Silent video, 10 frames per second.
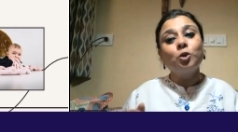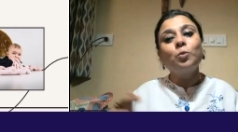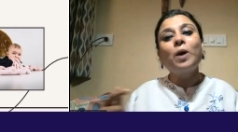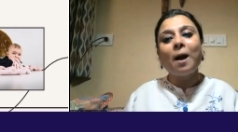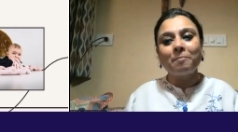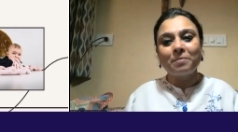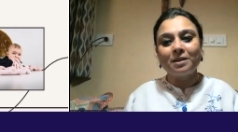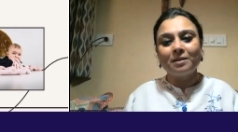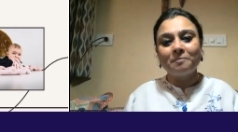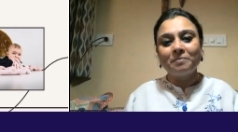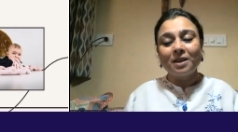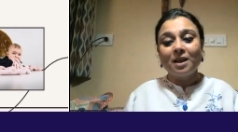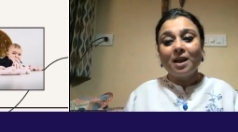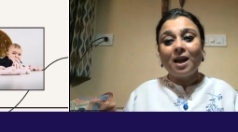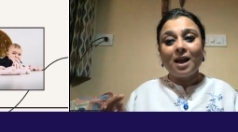to happen
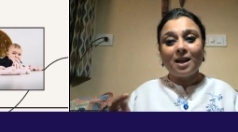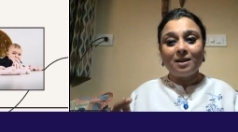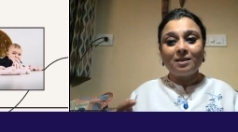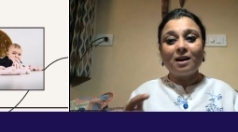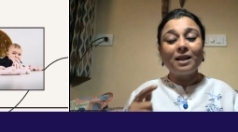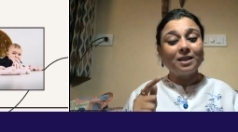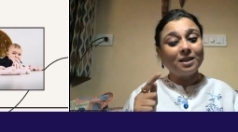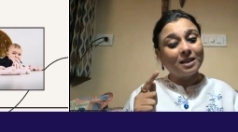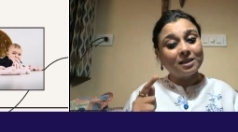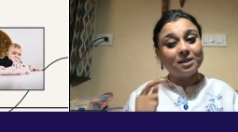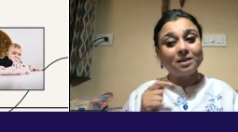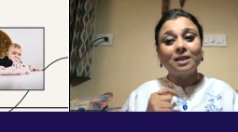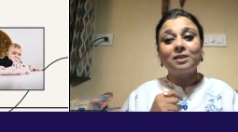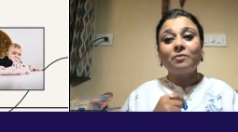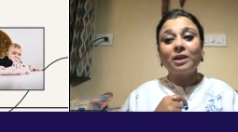and i think that's
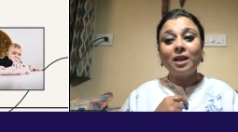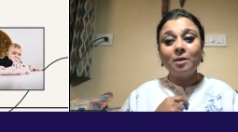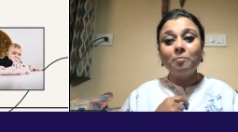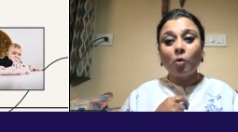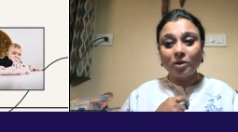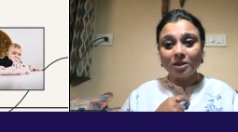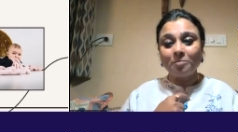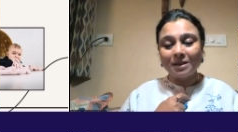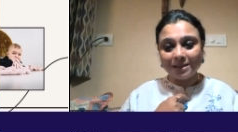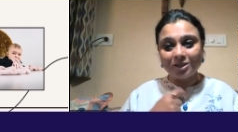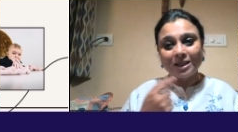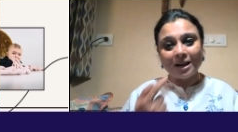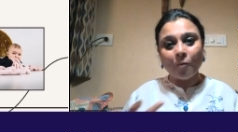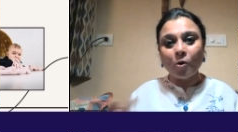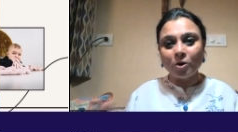that's a very important message that
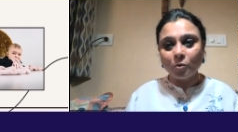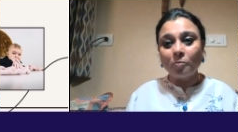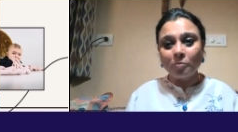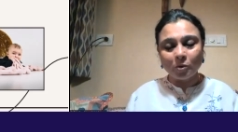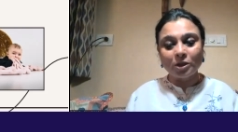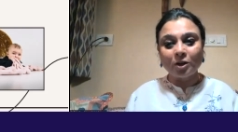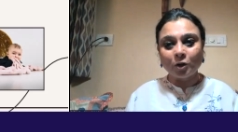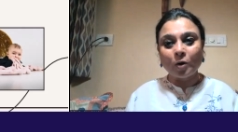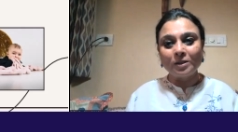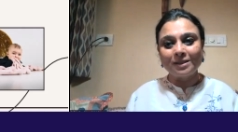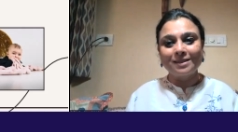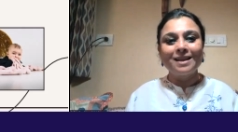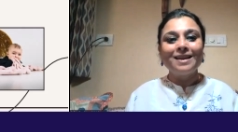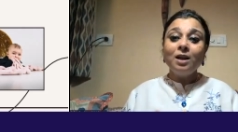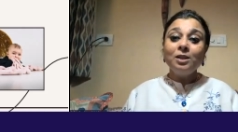i want to put across
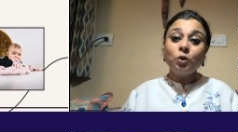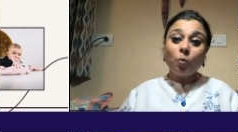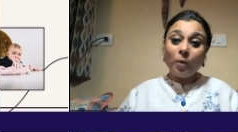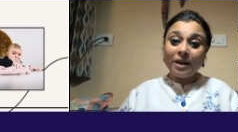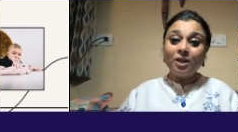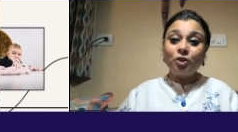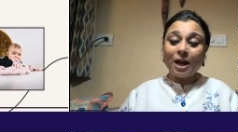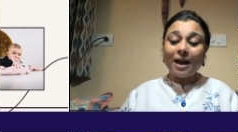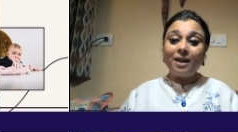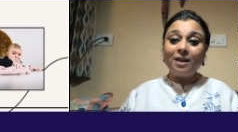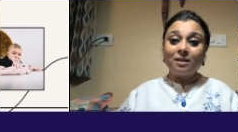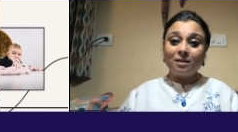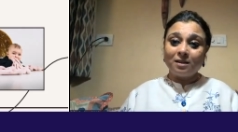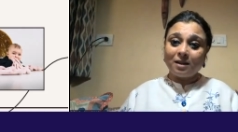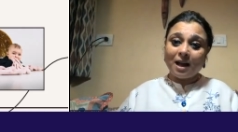so when a child
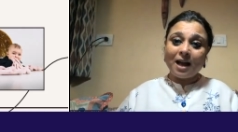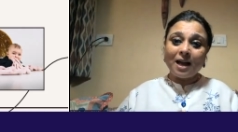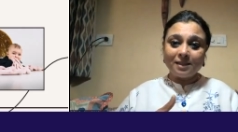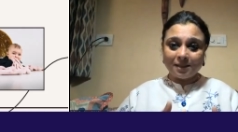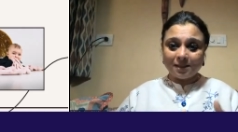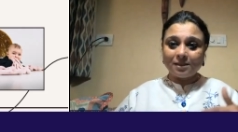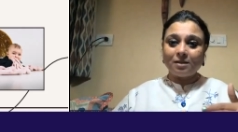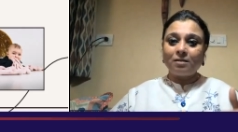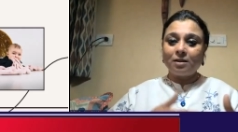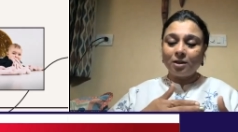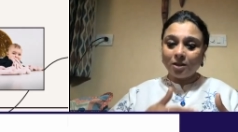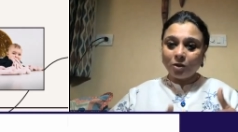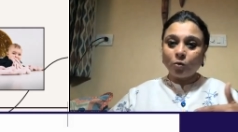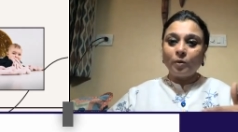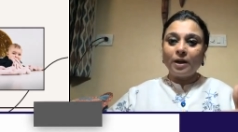as uh,
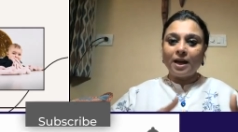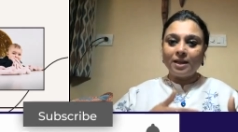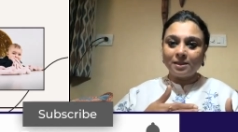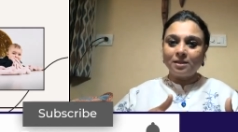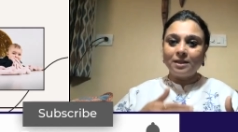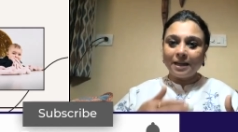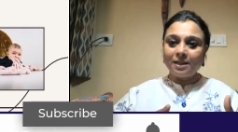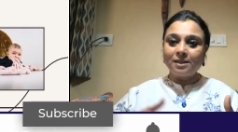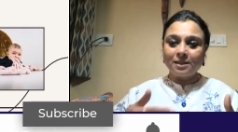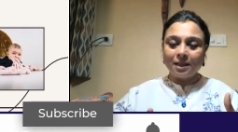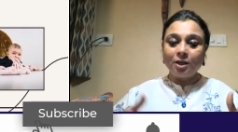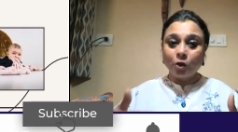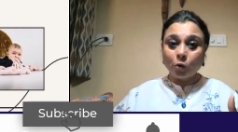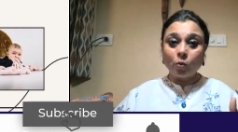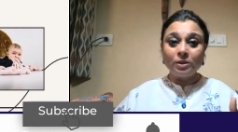you know as the days he
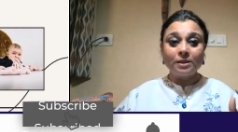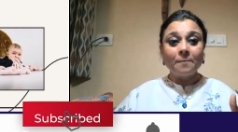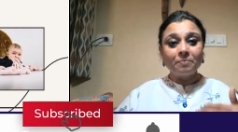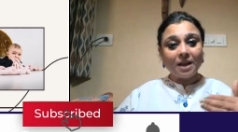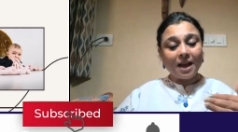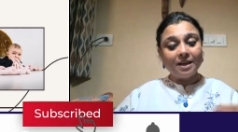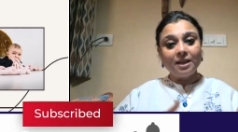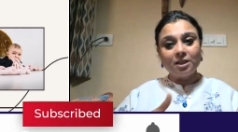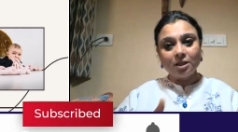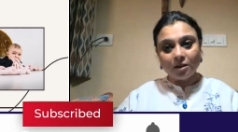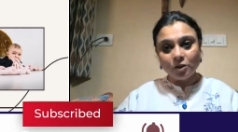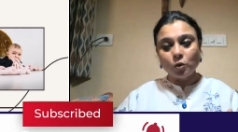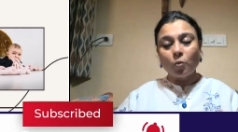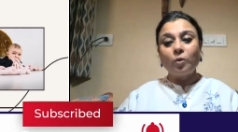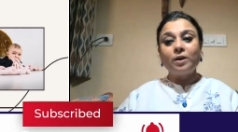grows and he turns
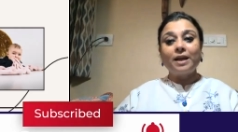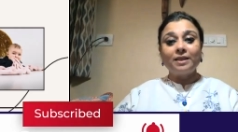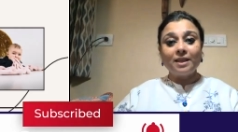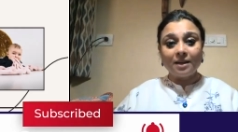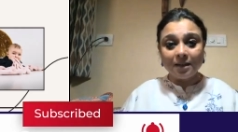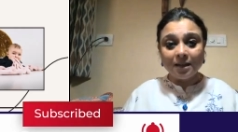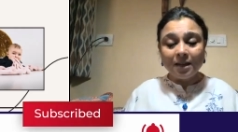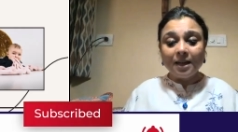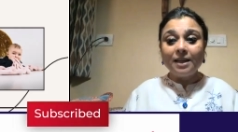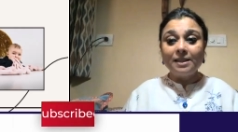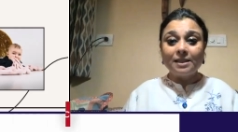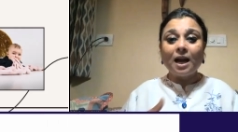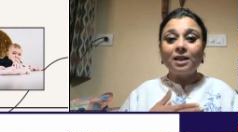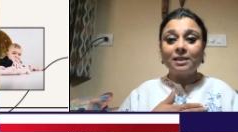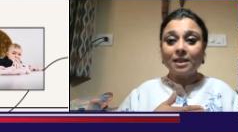over and then he
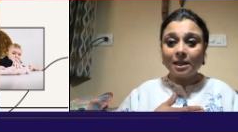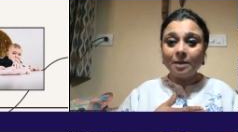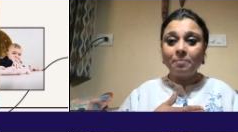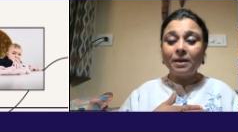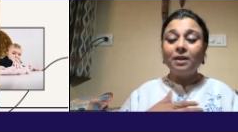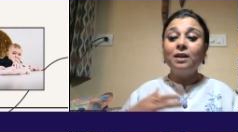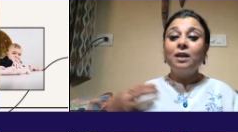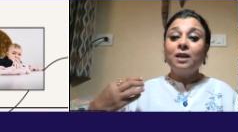starts creeping